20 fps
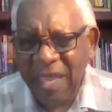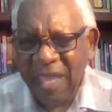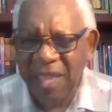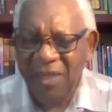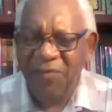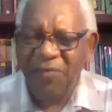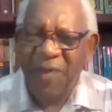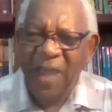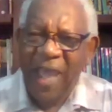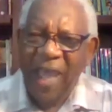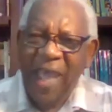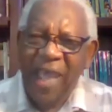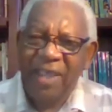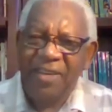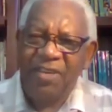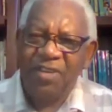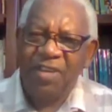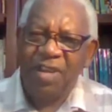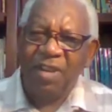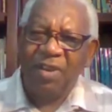if
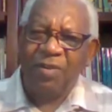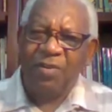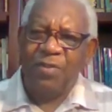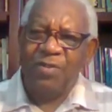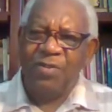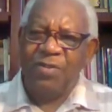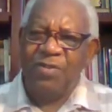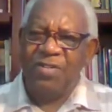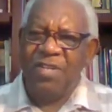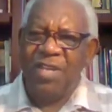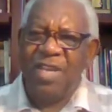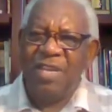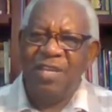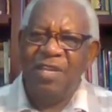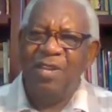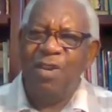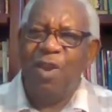I shall send